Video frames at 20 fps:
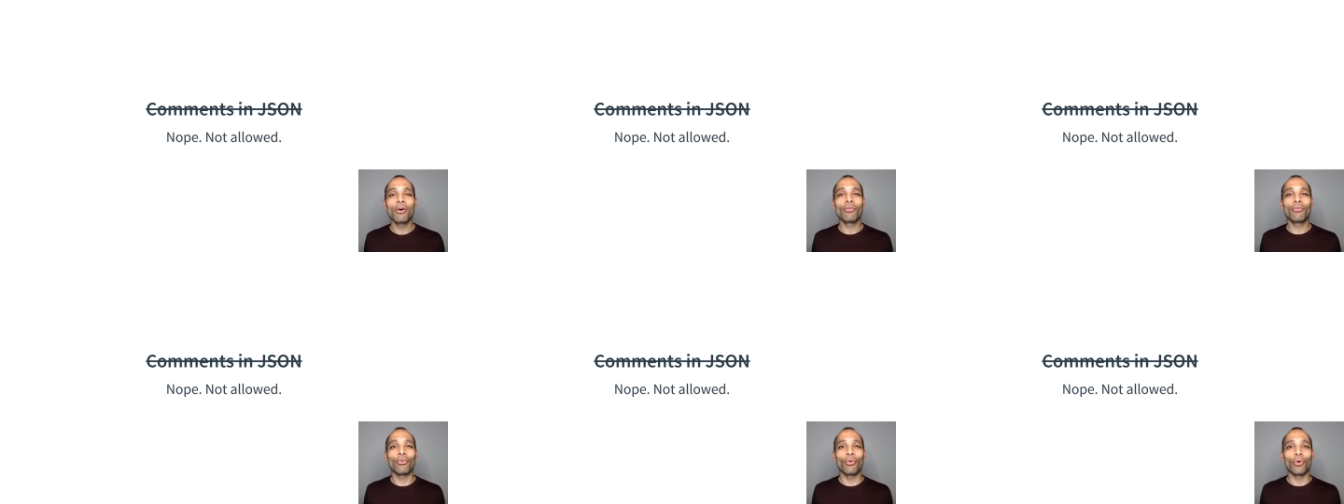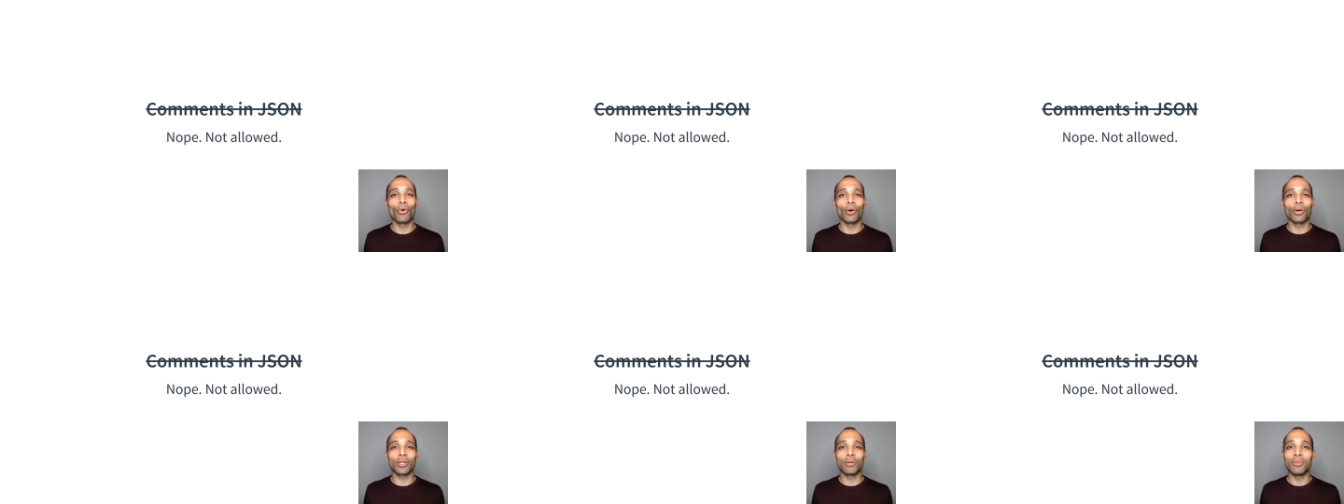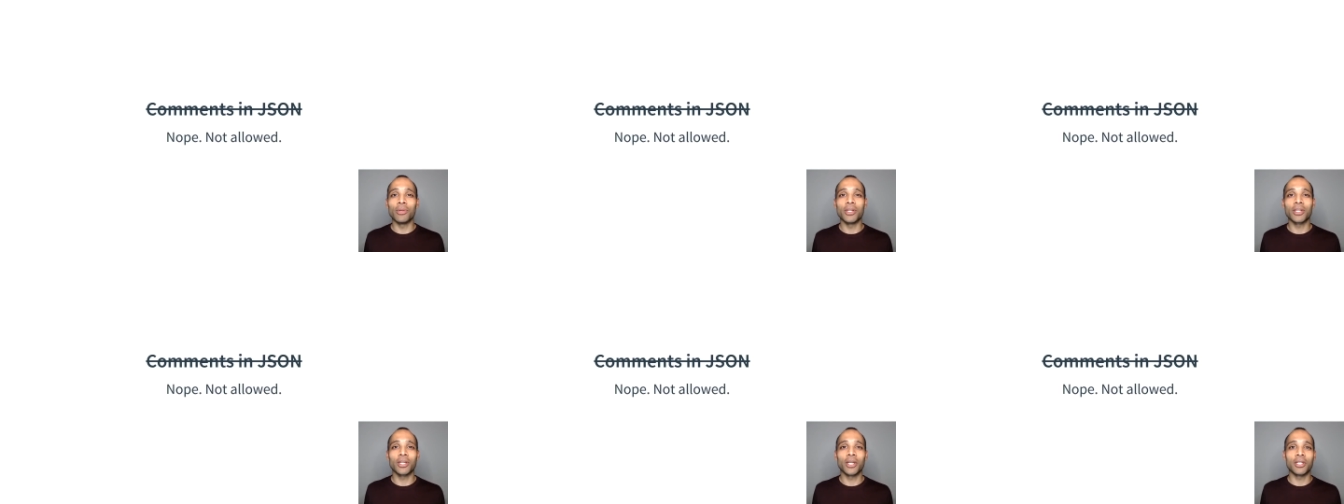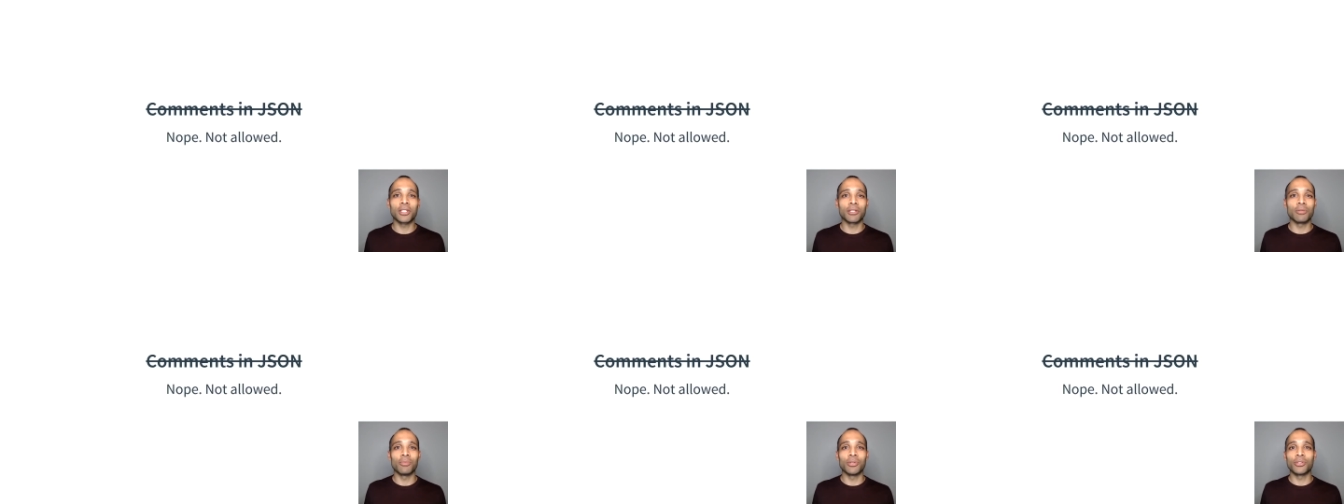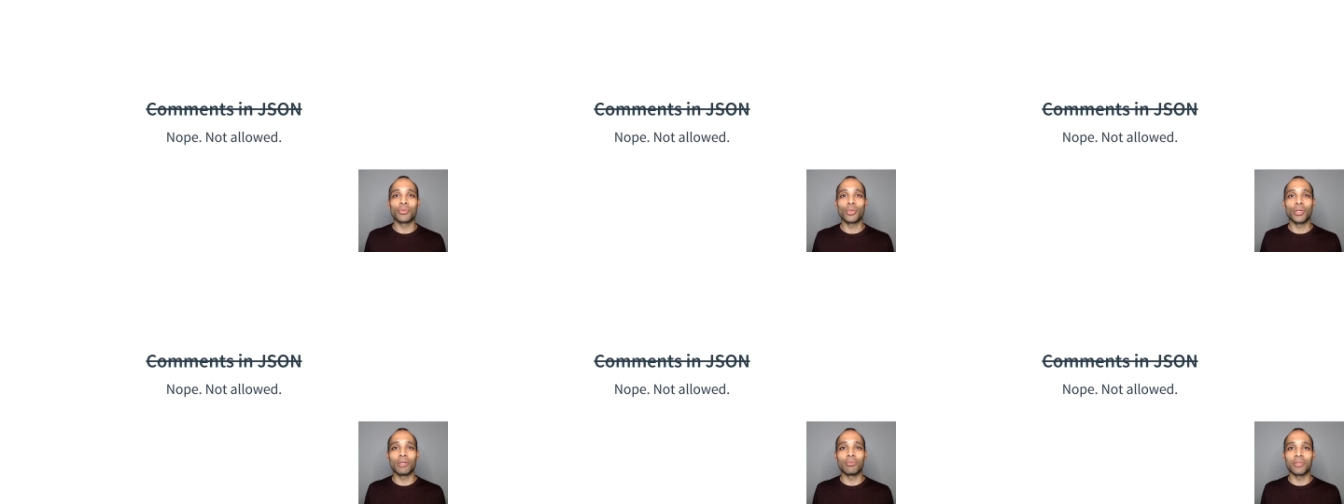for communication
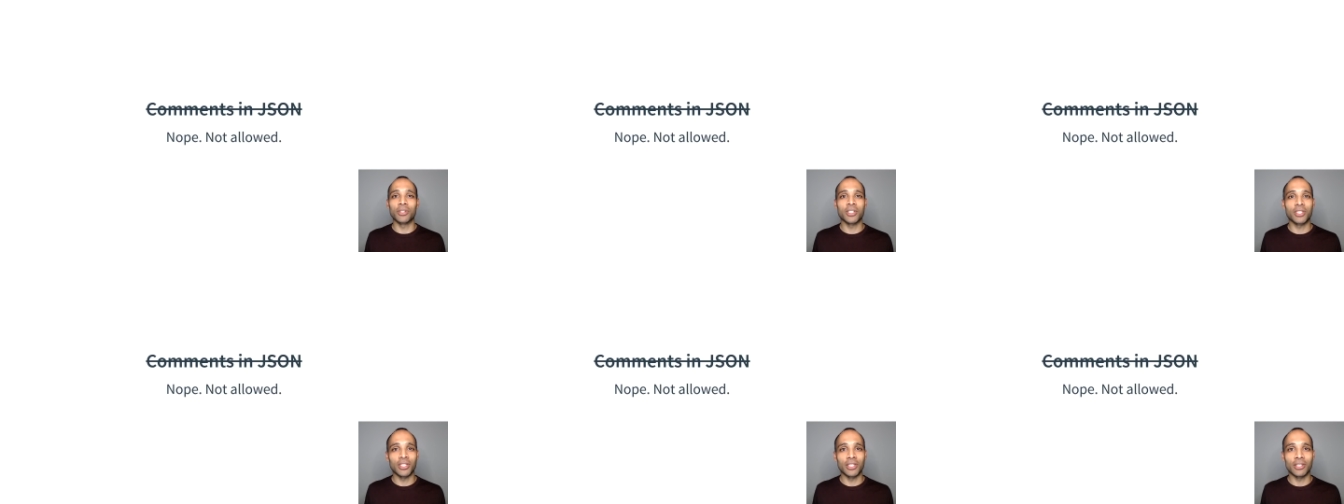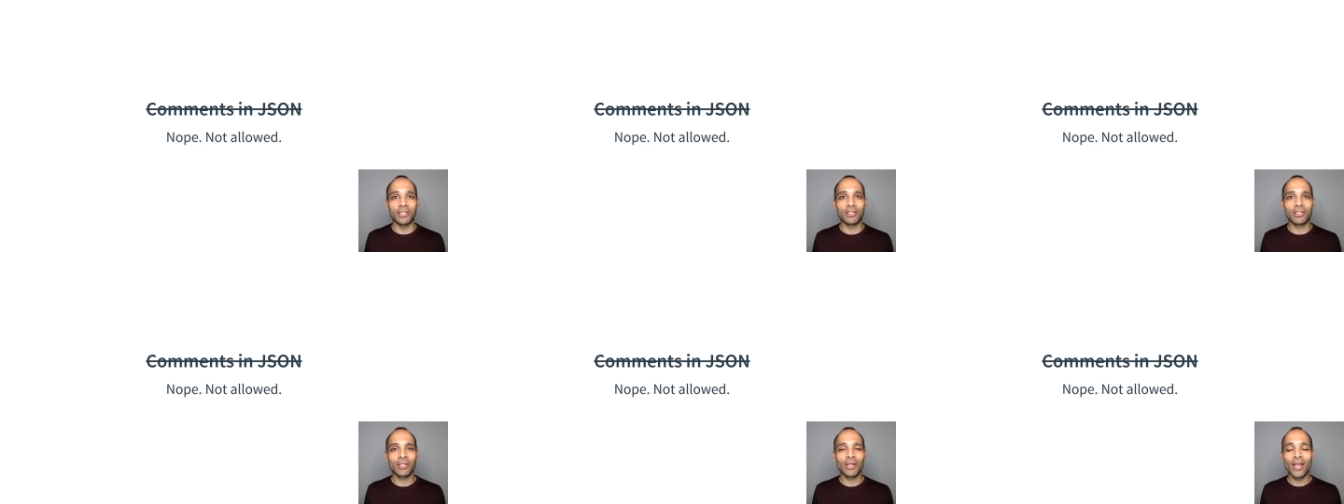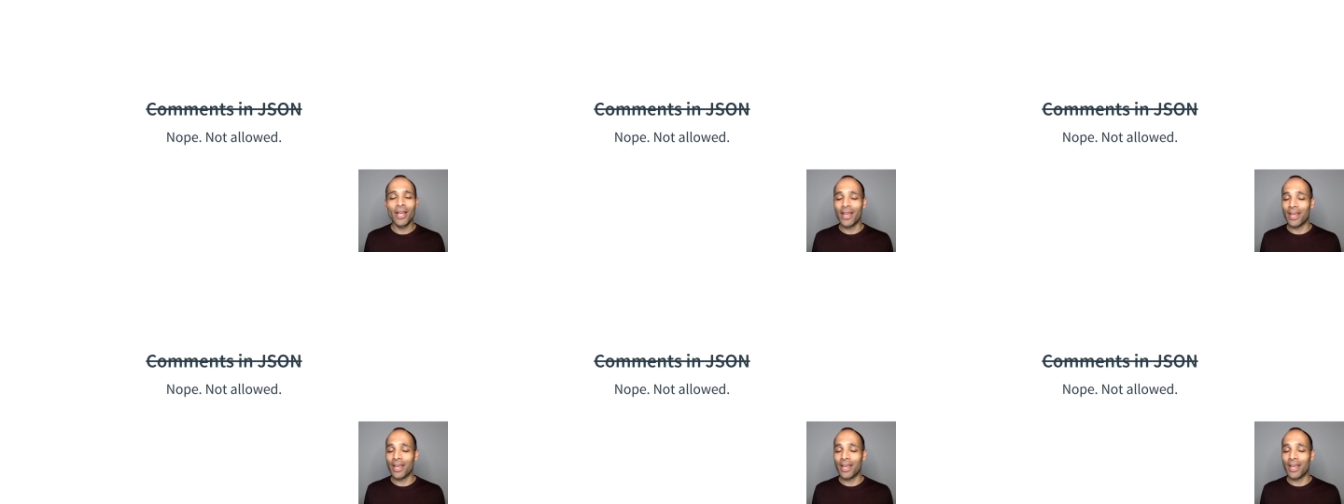between machines,